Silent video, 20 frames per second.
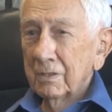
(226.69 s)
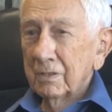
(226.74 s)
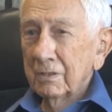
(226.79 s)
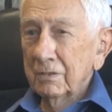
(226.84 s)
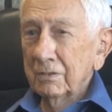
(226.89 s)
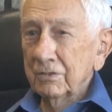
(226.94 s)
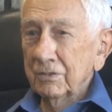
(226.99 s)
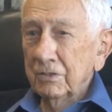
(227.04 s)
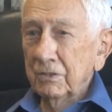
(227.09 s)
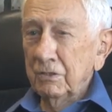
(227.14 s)

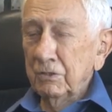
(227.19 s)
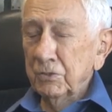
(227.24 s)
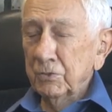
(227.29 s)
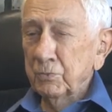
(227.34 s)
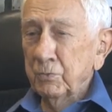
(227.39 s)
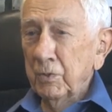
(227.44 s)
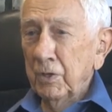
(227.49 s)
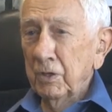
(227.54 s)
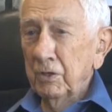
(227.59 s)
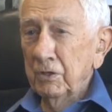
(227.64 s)
is that he's
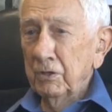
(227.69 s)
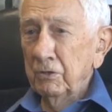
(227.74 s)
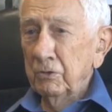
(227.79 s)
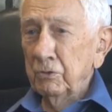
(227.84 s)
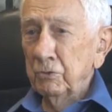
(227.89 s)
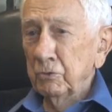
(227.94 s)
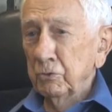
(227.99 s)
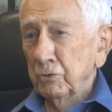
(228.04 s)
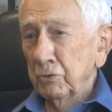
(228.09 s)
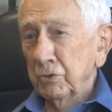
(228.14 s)
probably a
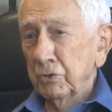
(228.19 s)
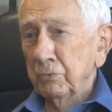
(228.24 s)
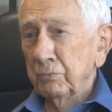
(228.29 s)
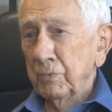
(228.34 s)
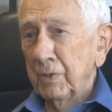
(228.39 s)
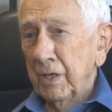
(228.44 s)
Union